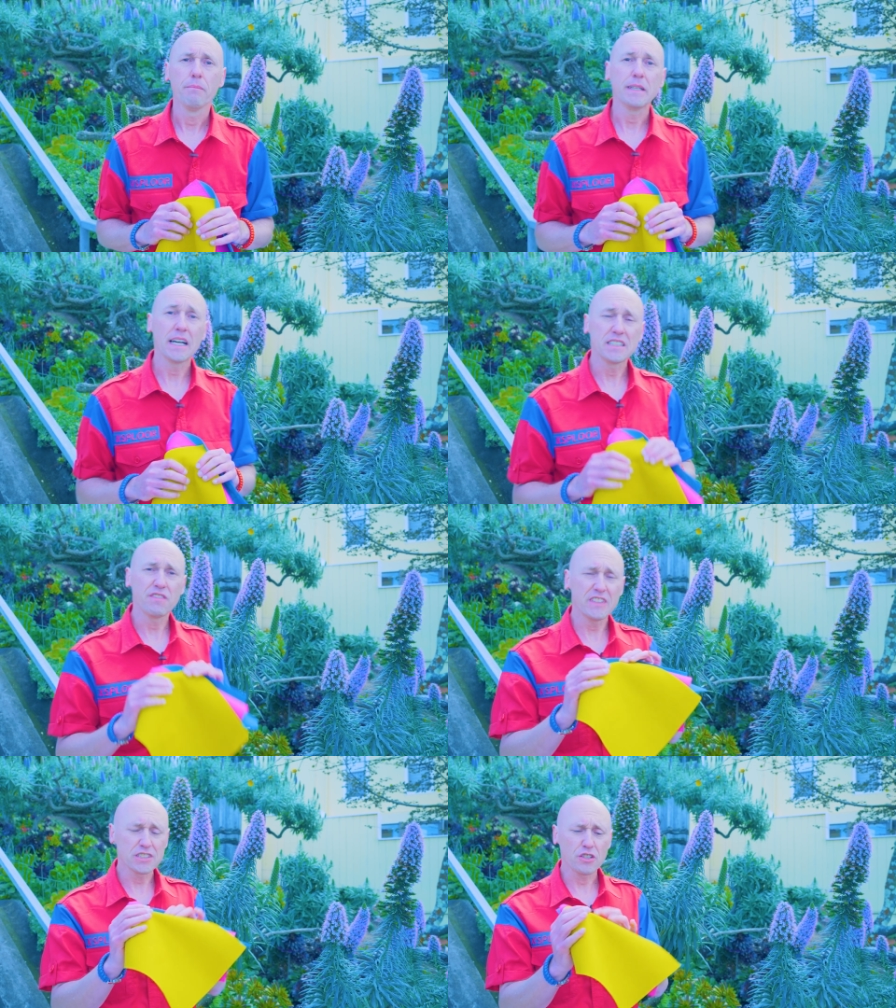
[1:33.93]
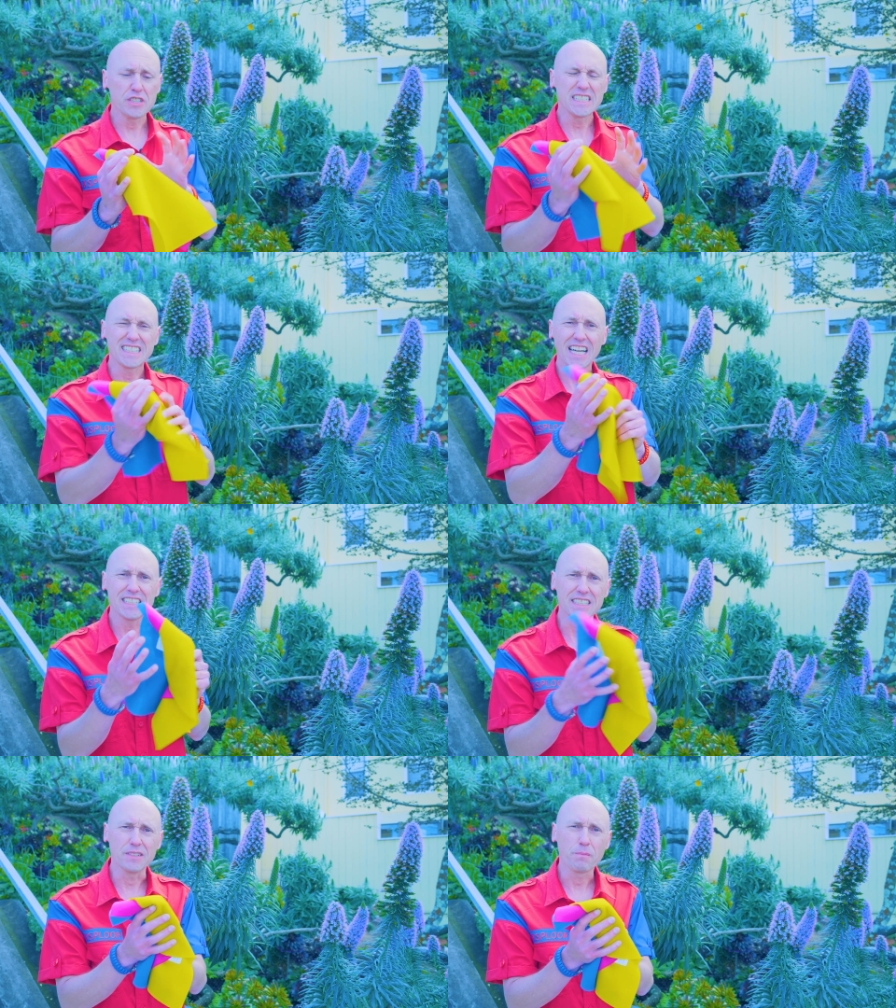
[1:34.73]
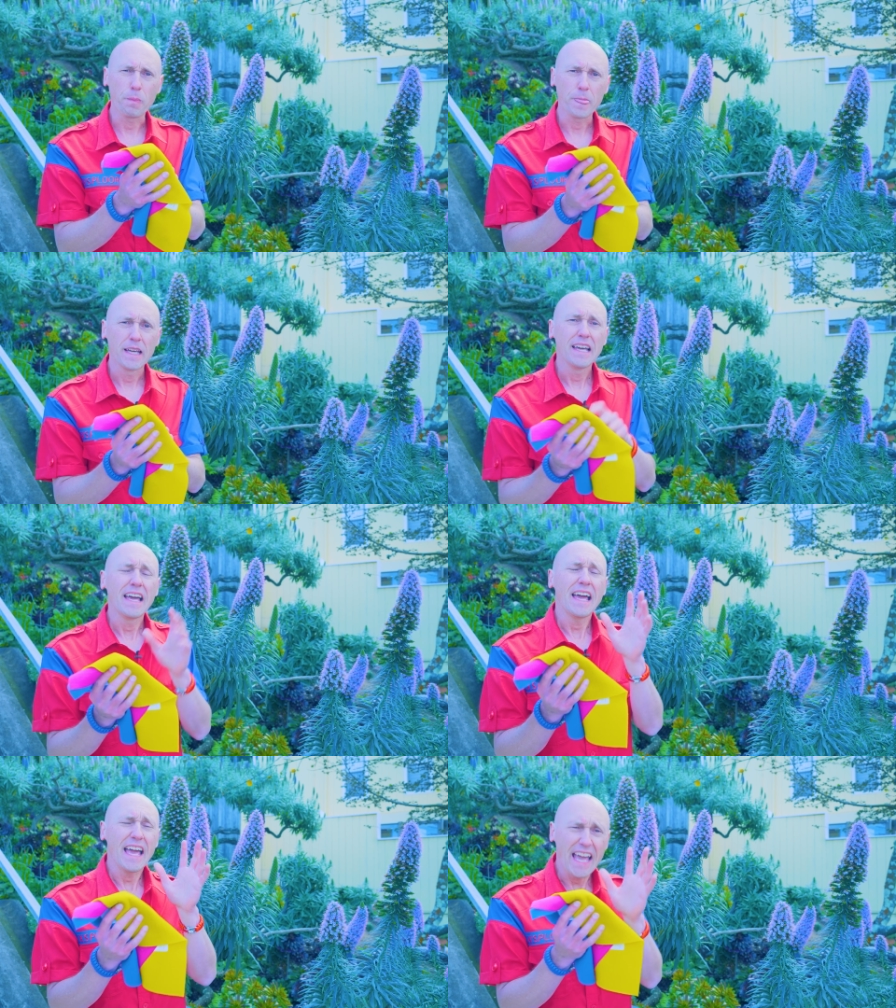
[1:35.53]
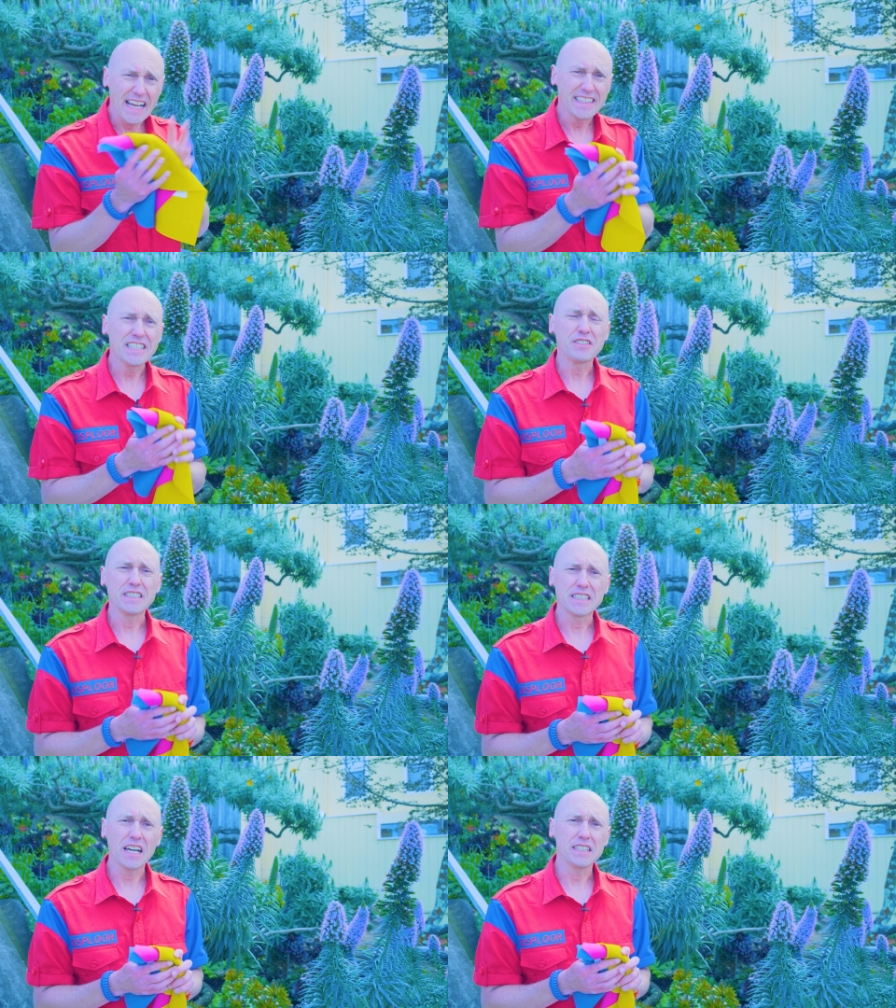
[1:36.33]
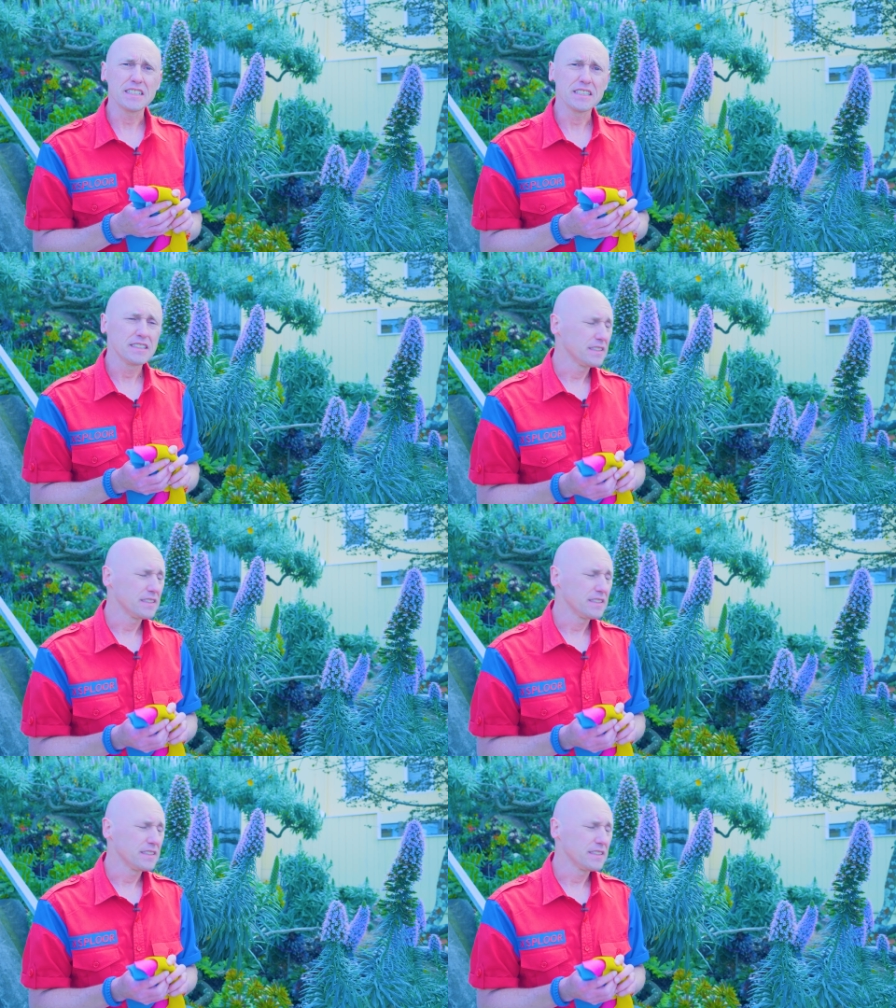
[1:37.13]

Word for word: Because it's physical. You can touch it. Anything you can touch,